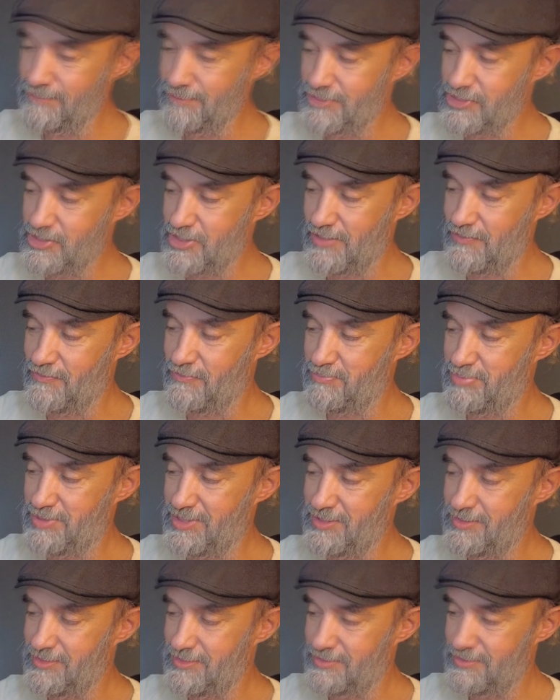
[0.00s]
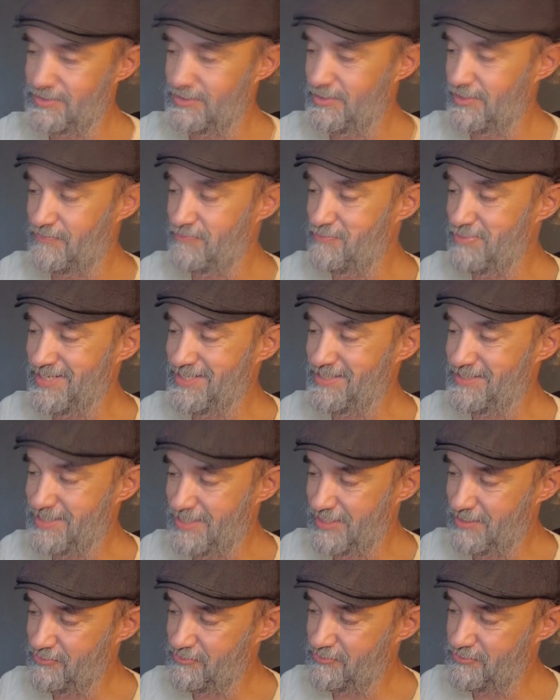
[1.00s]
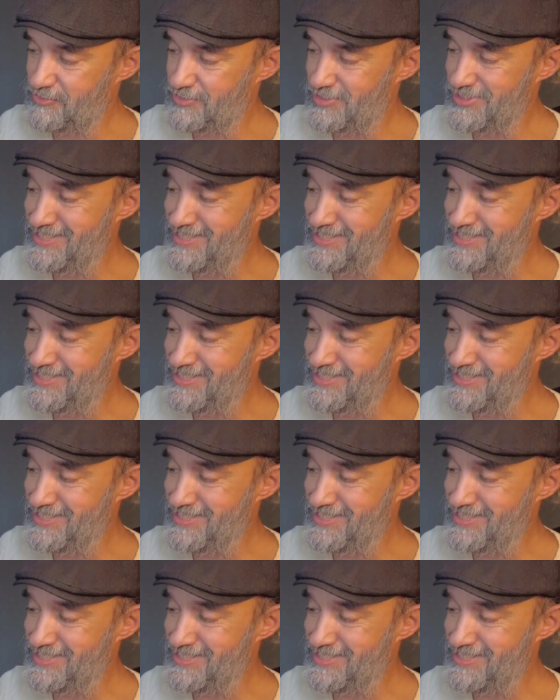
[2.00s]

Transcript: which have been there for